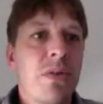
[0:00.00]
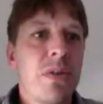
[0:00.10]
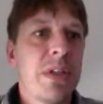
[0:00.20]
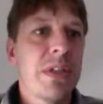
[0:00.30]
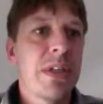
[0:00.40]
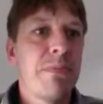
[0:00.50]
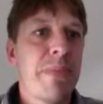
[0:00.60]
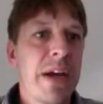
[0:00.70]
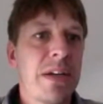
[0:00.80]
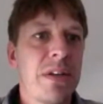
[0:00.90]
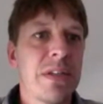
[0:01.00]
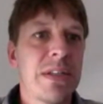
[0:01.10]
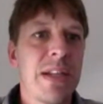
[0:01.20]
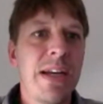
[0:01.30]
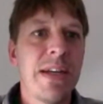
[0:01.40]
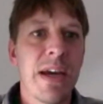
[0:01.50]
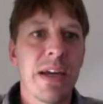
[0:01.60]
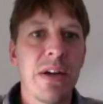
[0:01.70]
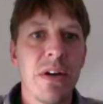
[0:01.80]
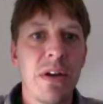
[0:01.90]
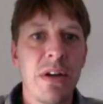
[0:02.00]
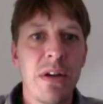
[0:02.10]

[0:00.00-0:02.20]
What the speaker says: so let's get back to the slide deck here.